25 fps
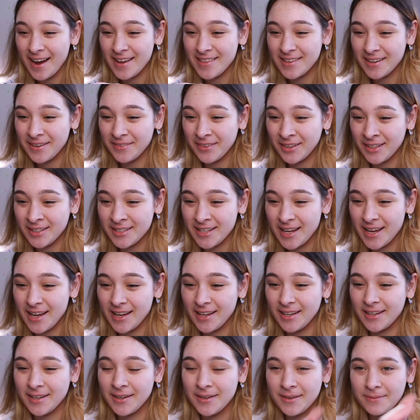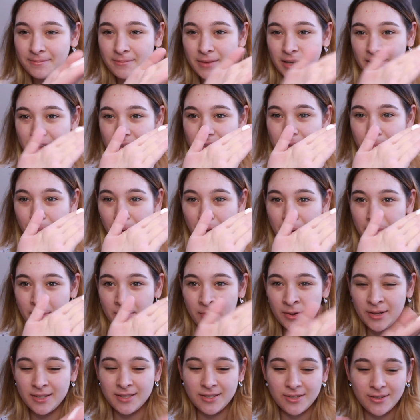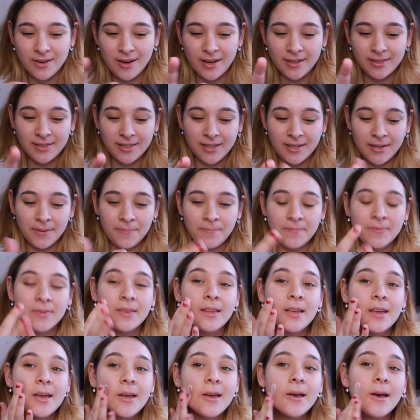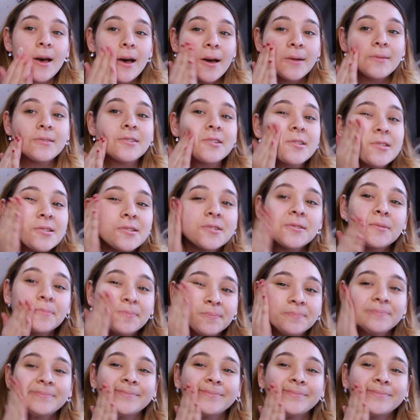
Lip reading: And then I'm going to take my little baby moisturiser and just